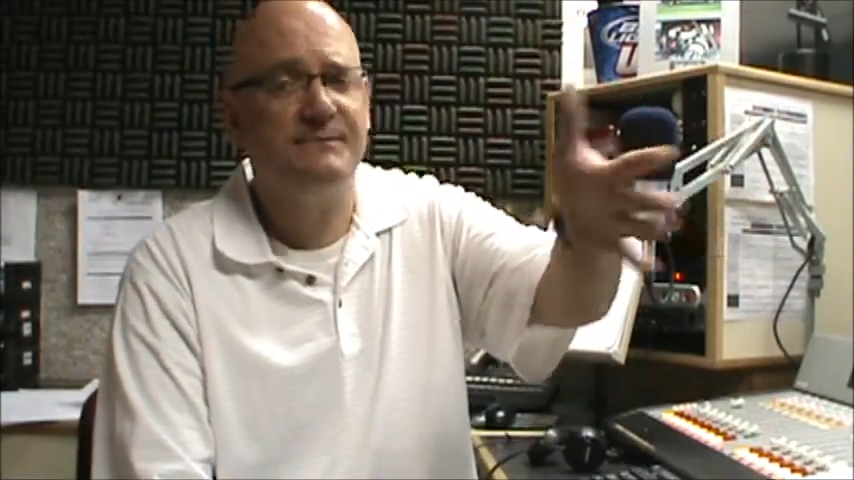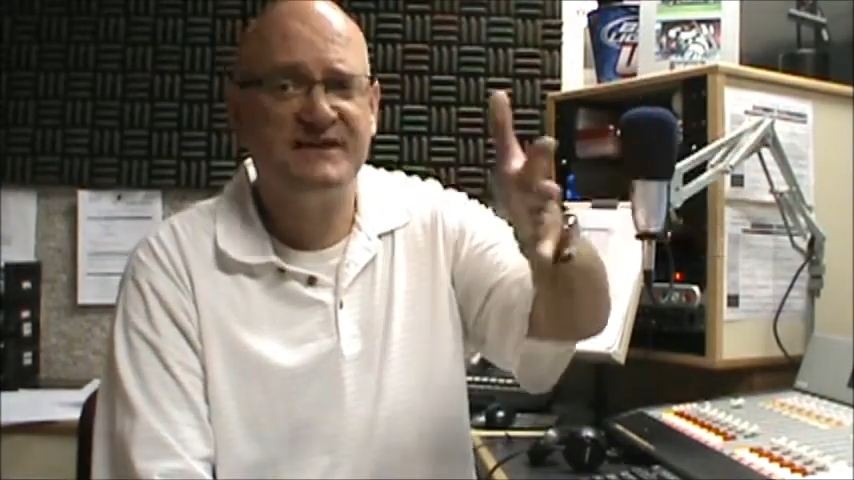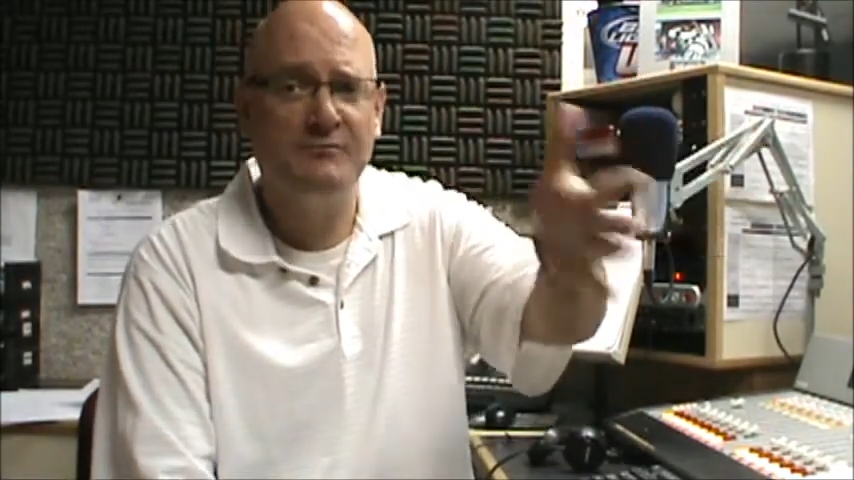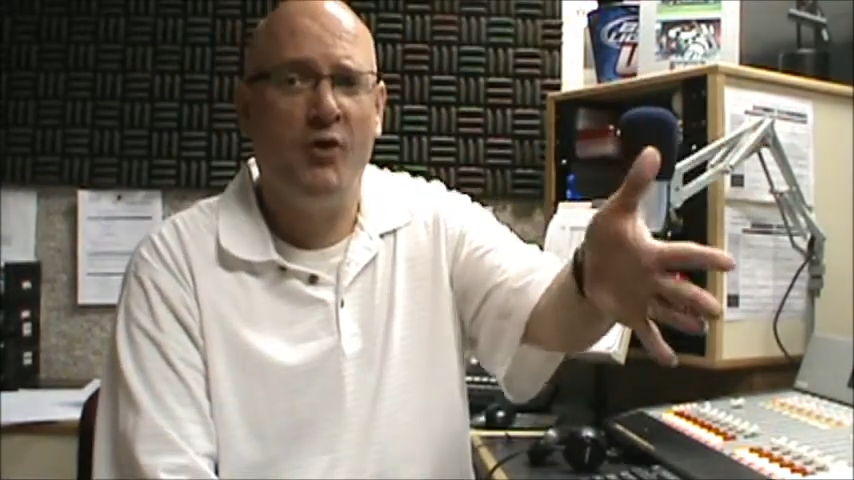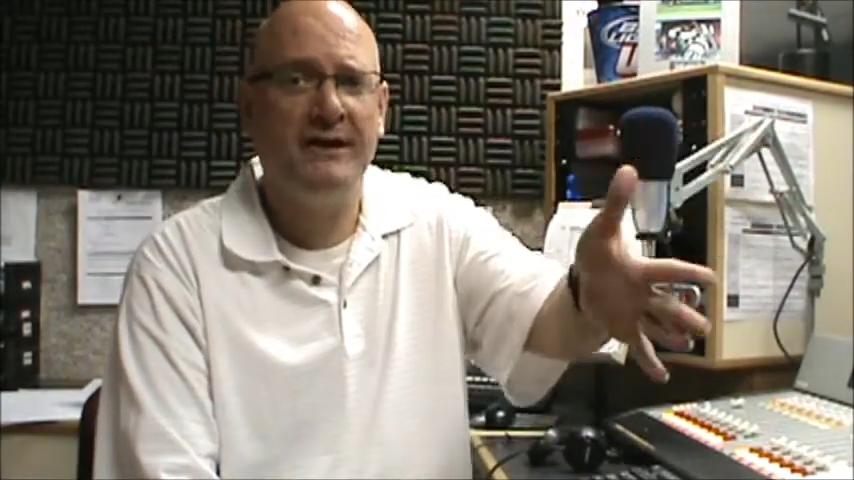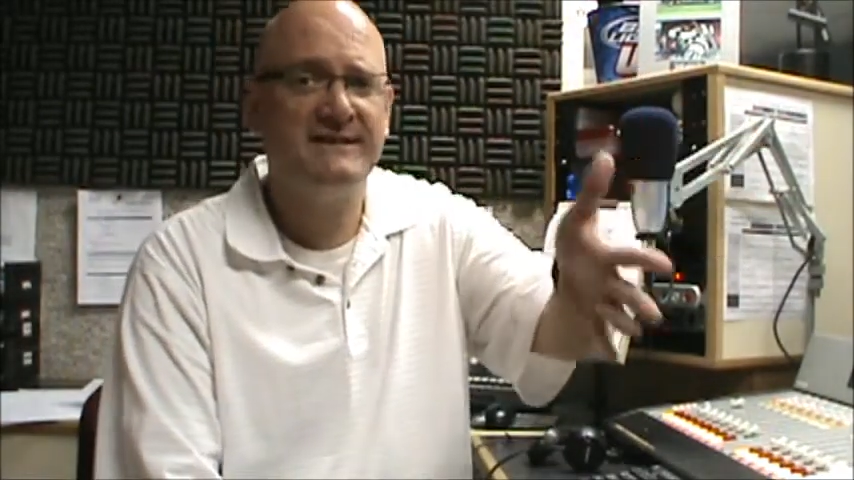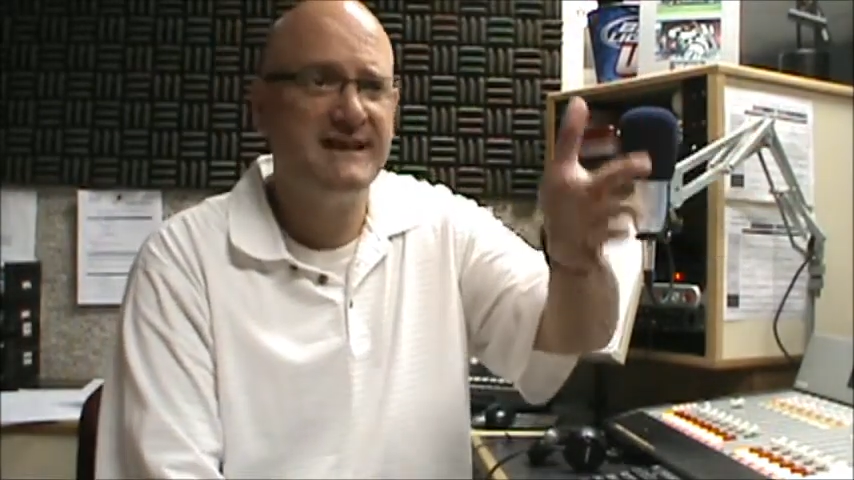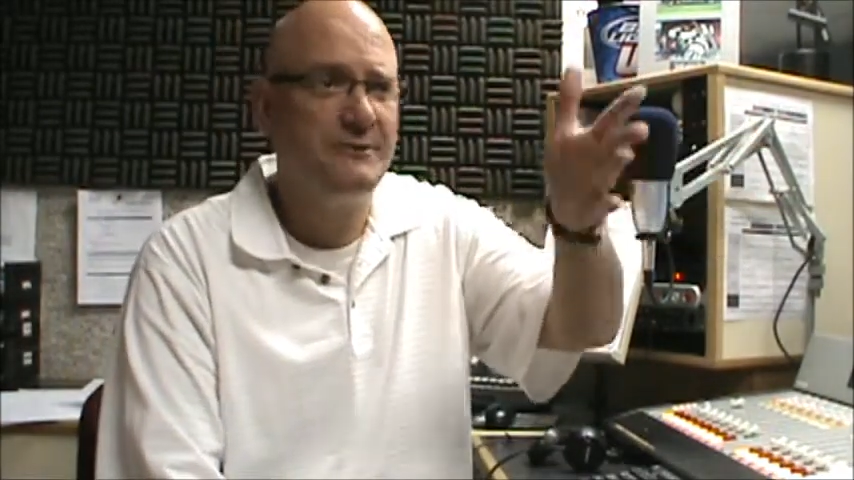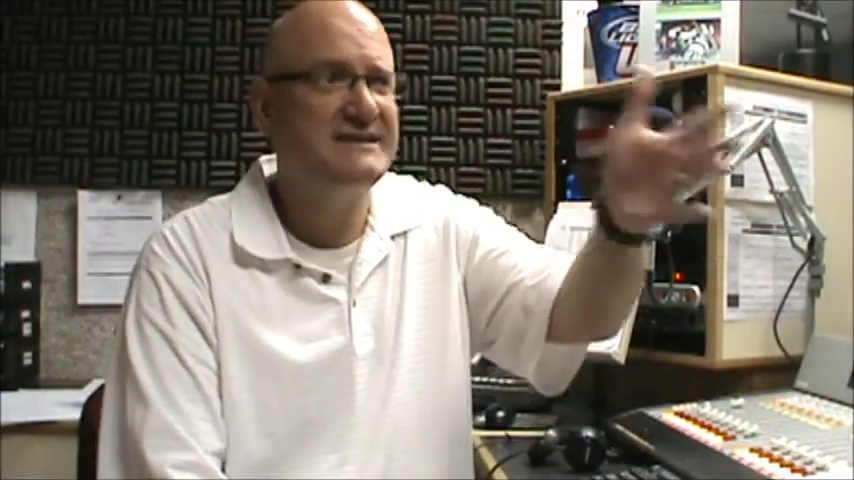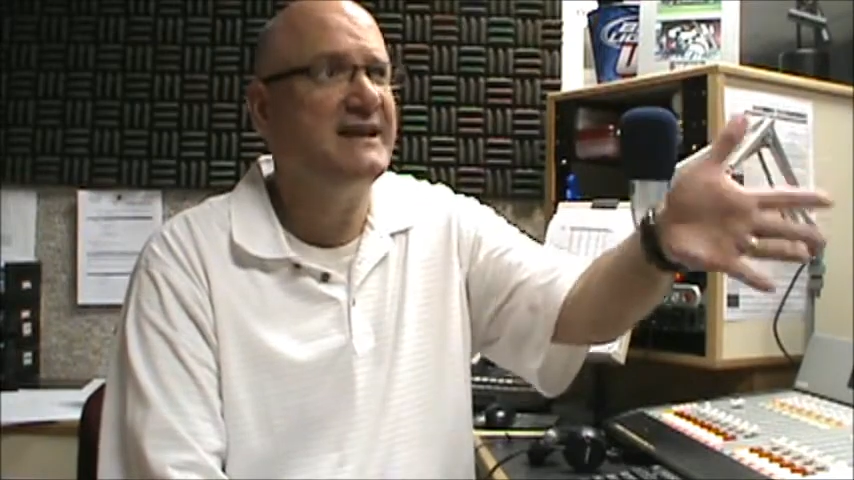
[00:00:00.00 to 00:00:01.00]
this morning as
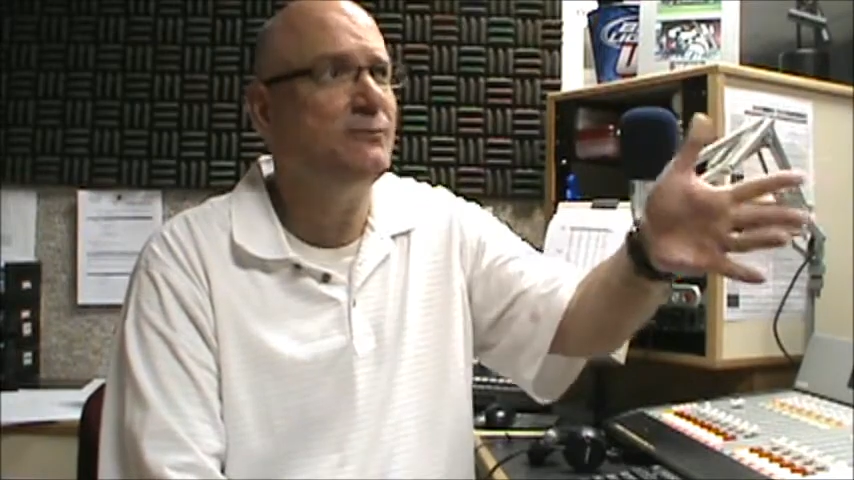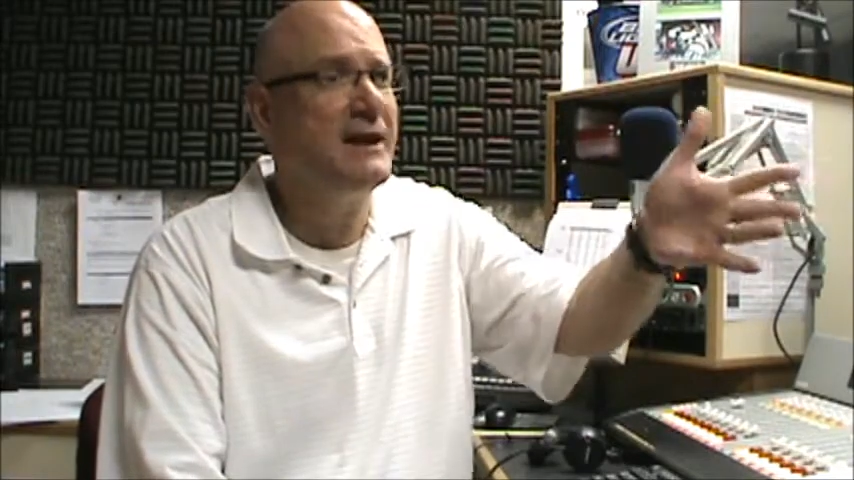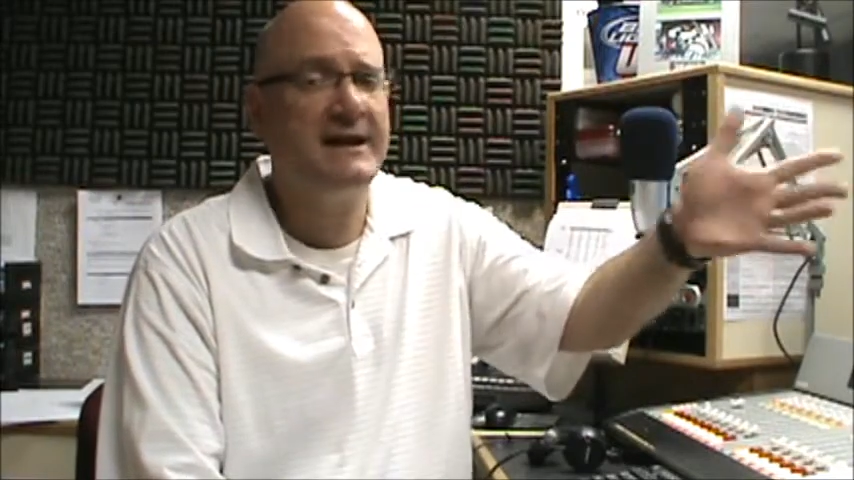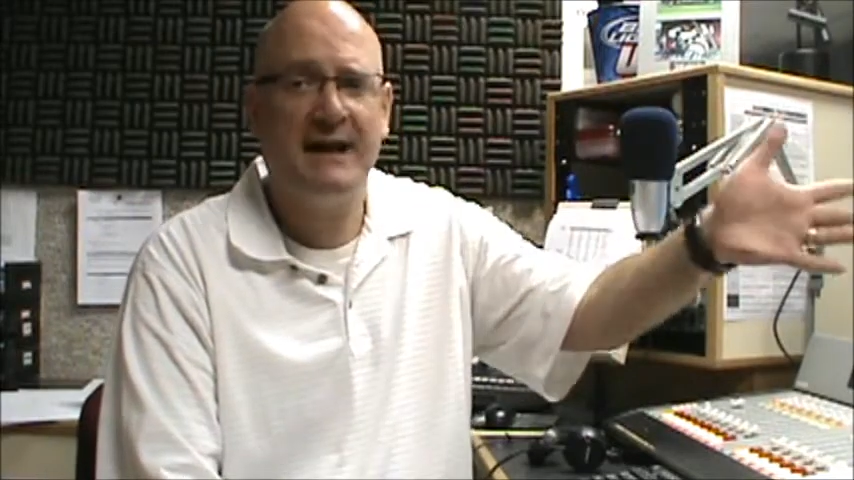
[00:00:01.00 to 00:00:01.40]
I was getting ready to